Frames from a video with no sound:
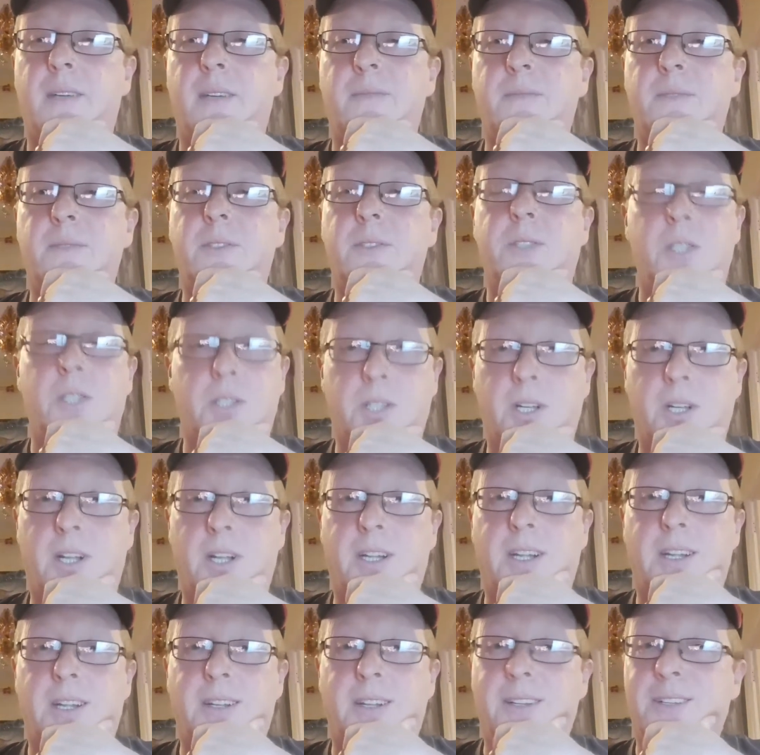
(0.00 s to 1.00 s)
Such a
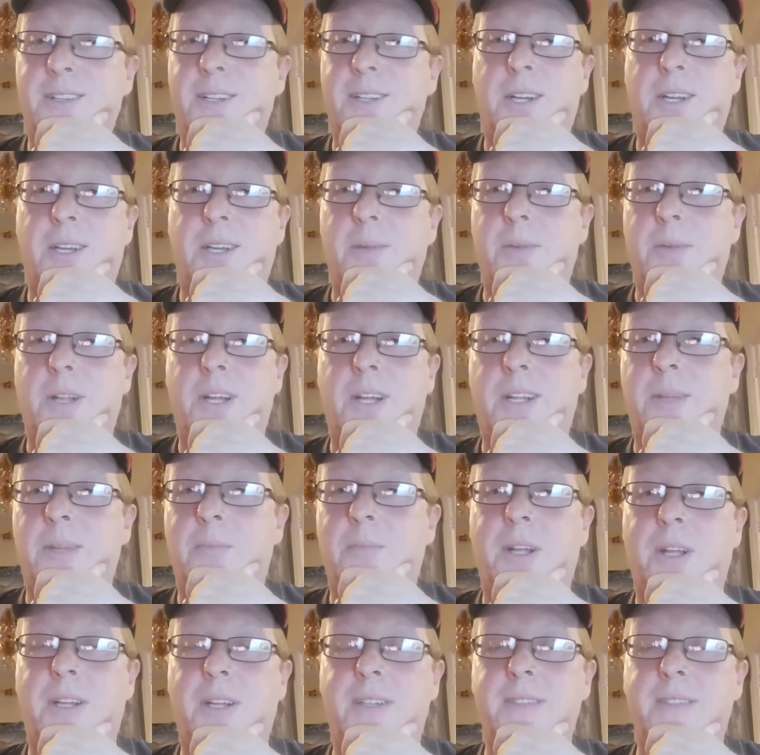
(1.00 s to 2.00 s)
lucky
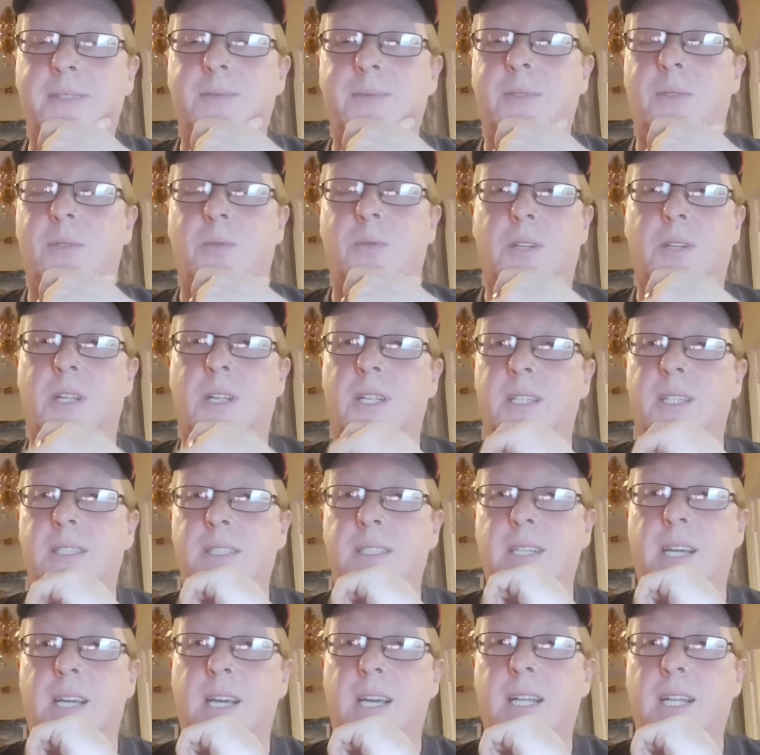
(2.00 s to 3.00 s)
bloke with all the
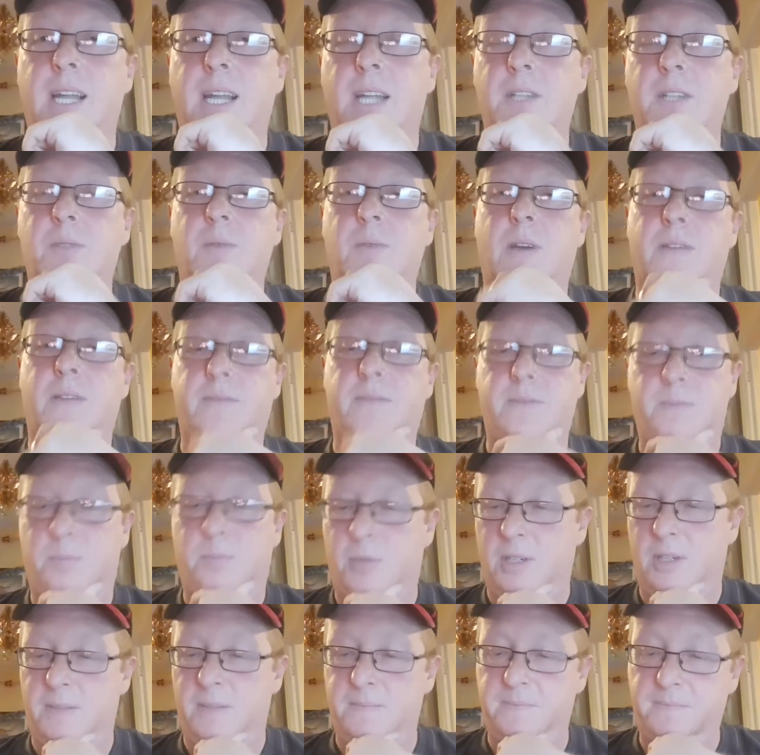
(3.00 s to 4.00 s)
land you have.
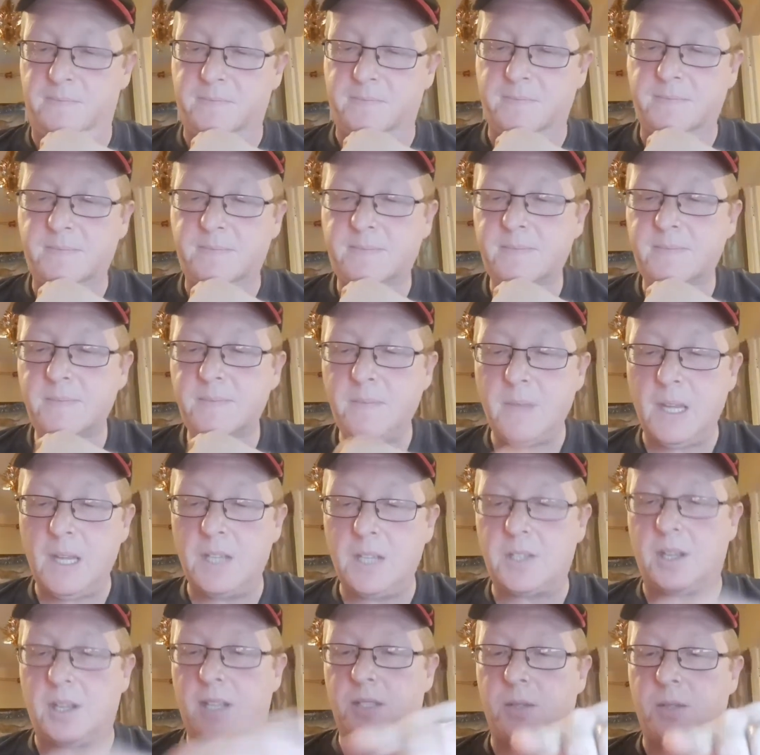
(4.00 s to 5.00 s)
Brilliant.
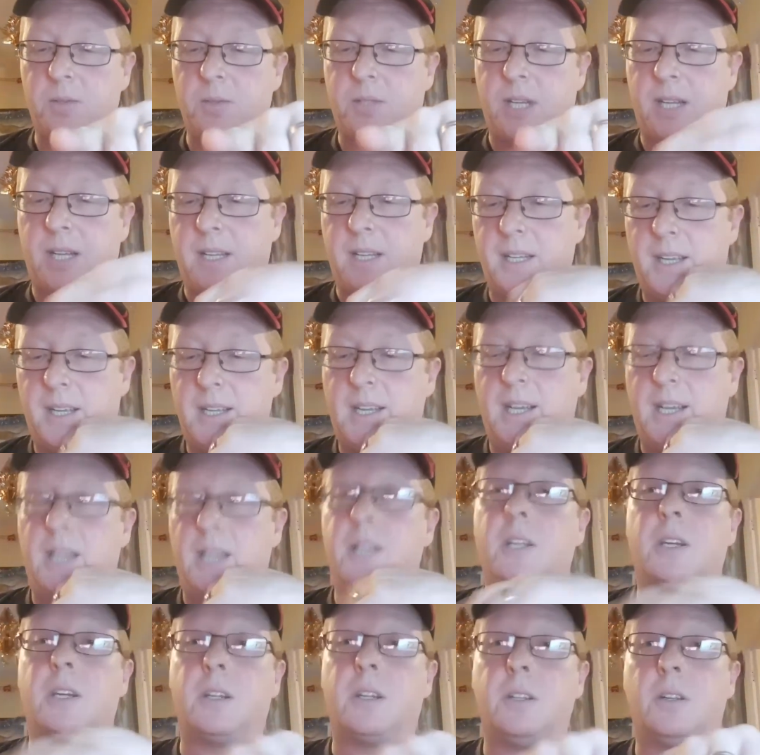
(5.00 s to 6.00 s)
So as I was saying,
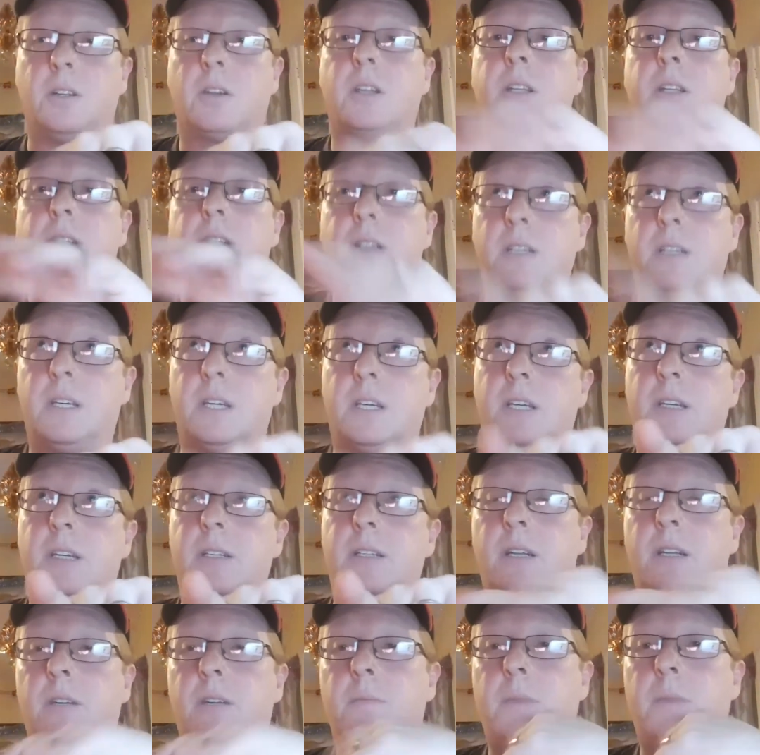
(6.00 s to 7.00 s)
Nugget Noggin,
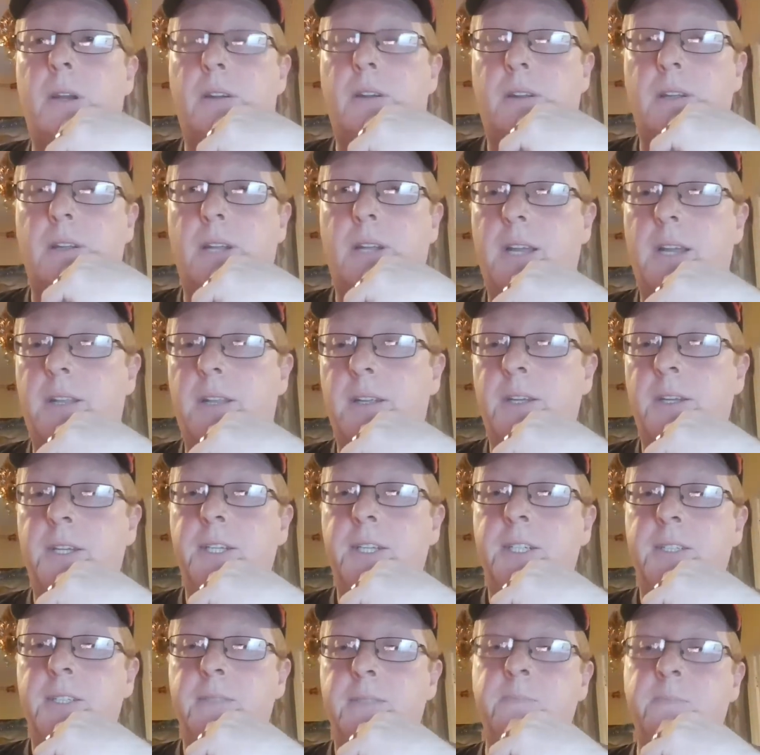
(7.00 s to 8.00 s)
another American lad,
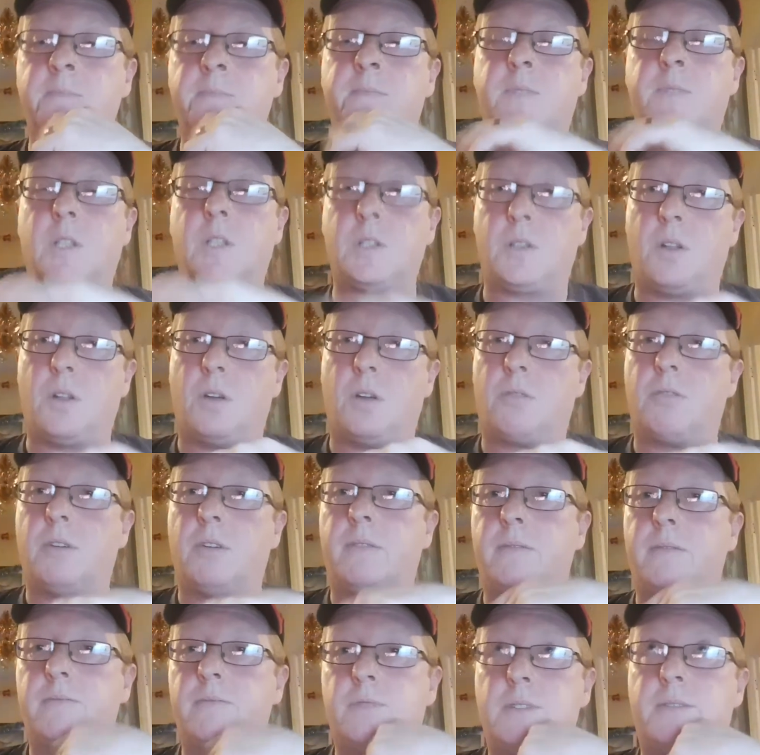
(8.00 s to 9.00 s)
does a lot
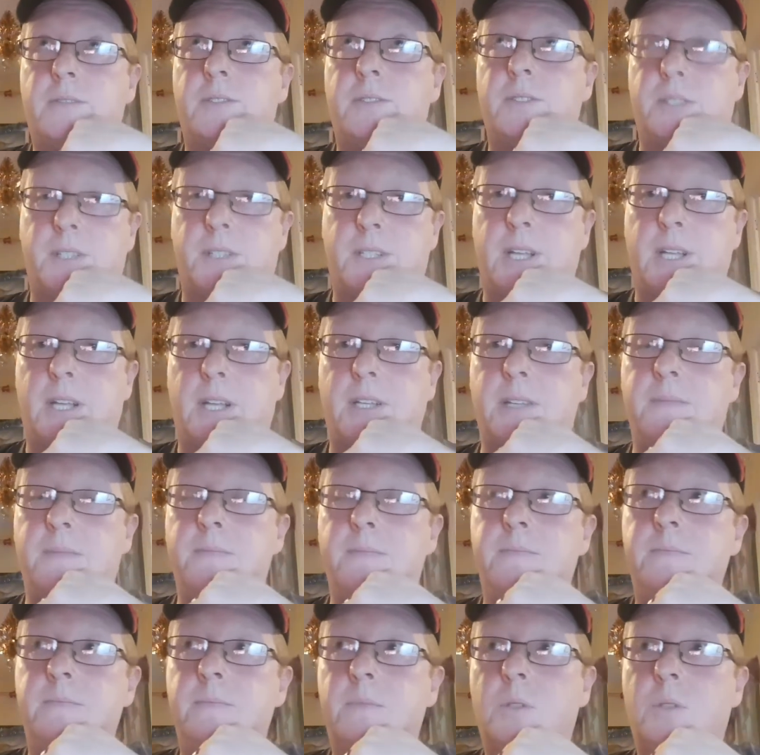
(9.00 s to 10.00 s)
of river detecting.
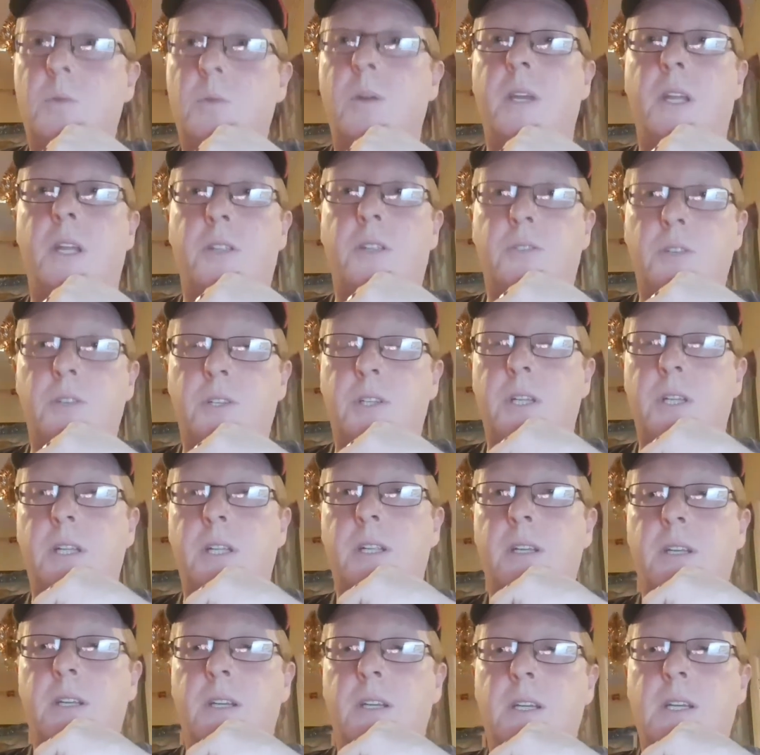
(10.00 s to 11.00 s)
Quite interesting.
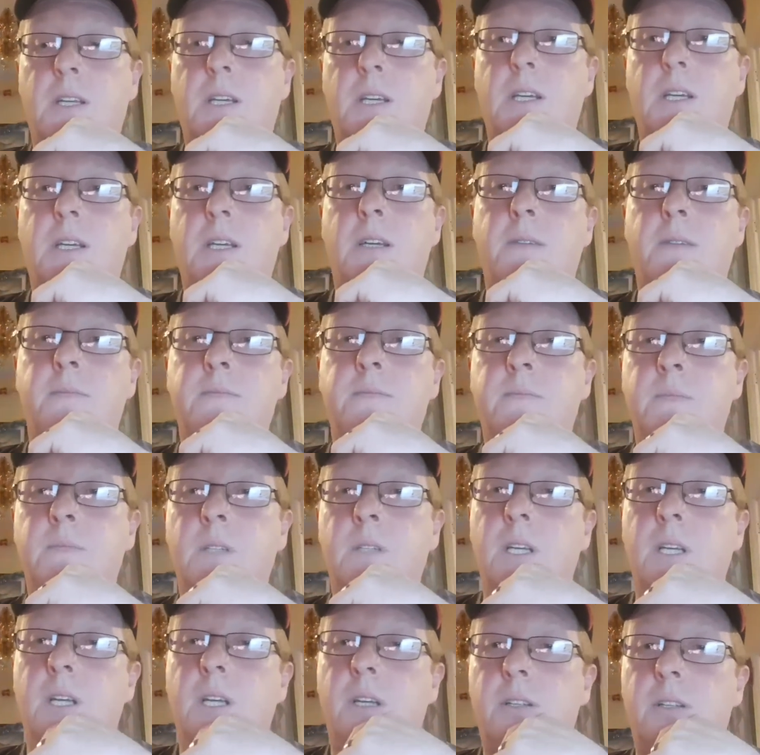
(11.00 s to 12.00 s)
Not
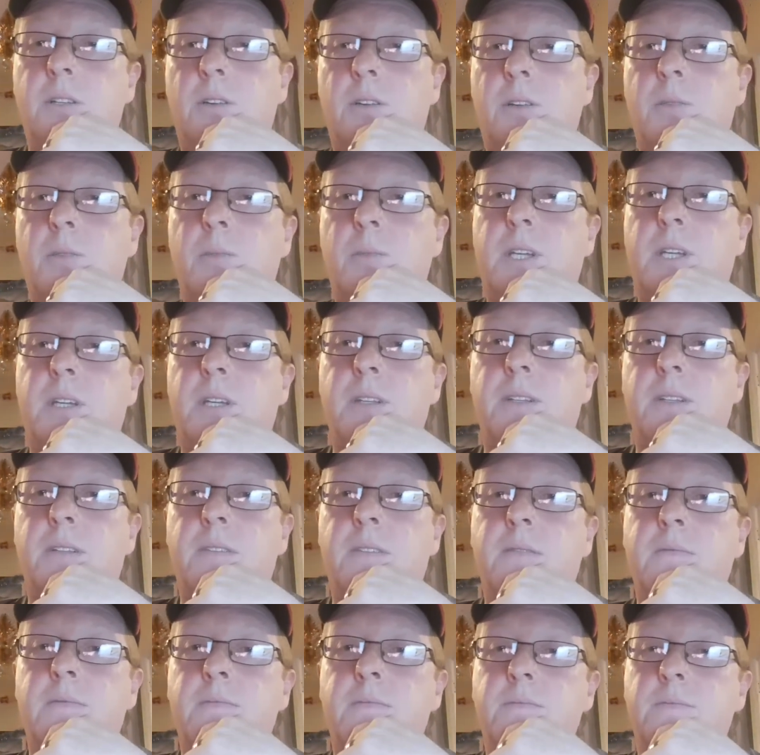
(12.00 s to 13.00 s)
that we
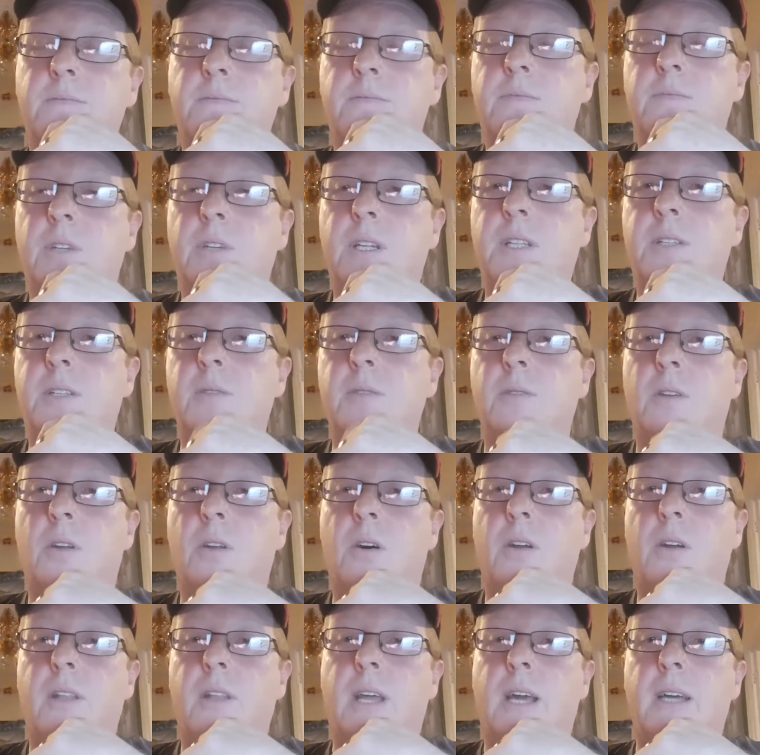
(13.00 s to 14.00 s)
can really do a
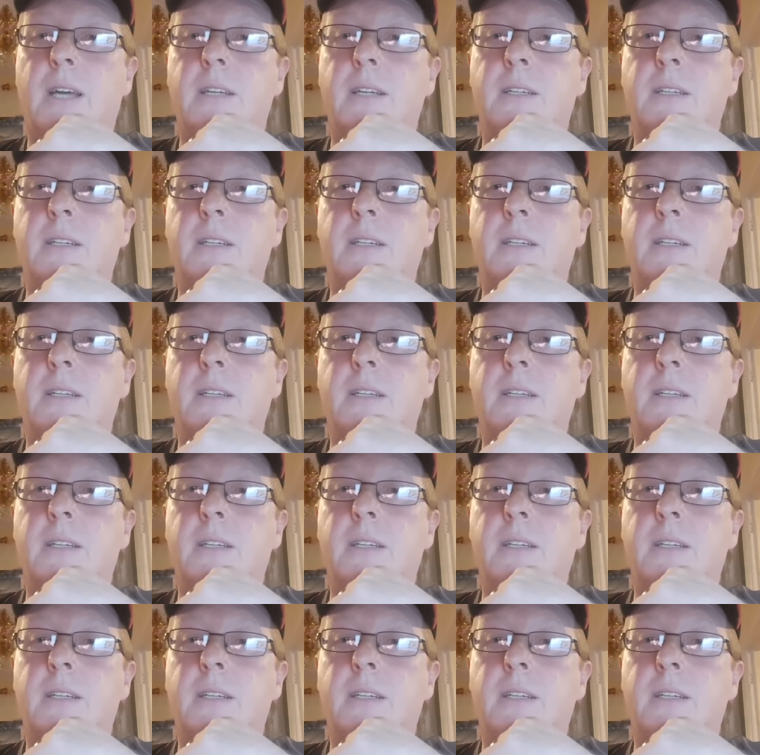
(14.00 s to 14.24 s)
lot of that